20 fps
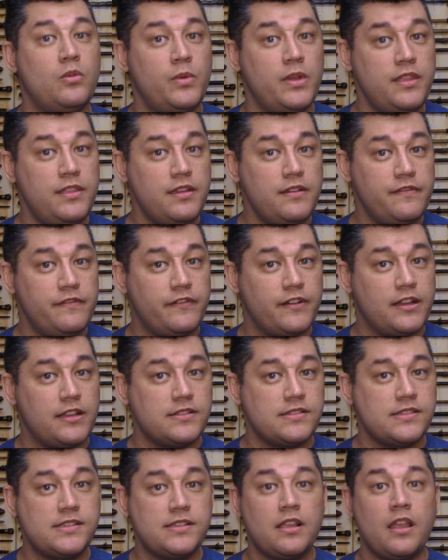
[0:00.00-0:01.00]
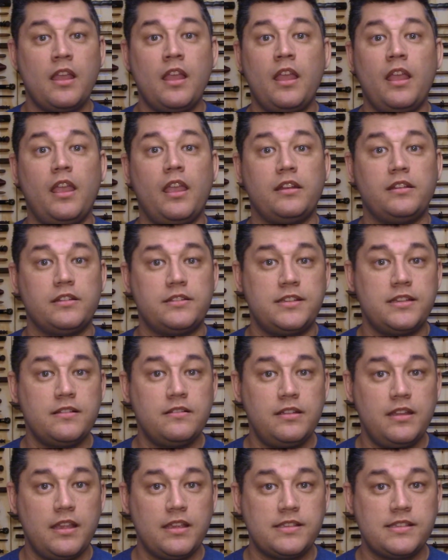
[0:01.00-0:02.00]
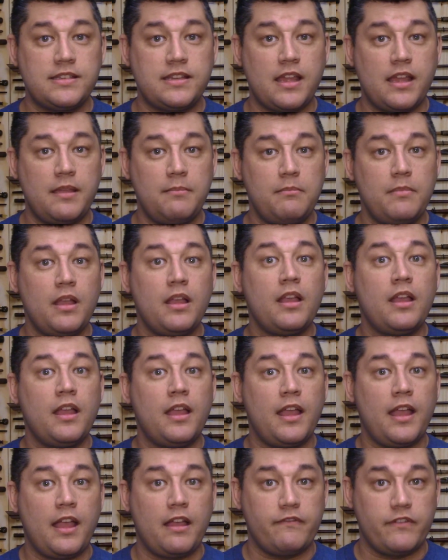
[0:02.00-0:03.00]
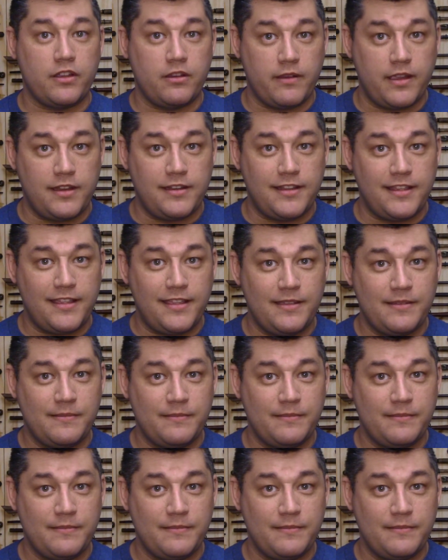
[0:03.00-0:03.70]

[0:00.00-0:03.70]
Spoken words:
with your friends, and until next time, have a great day.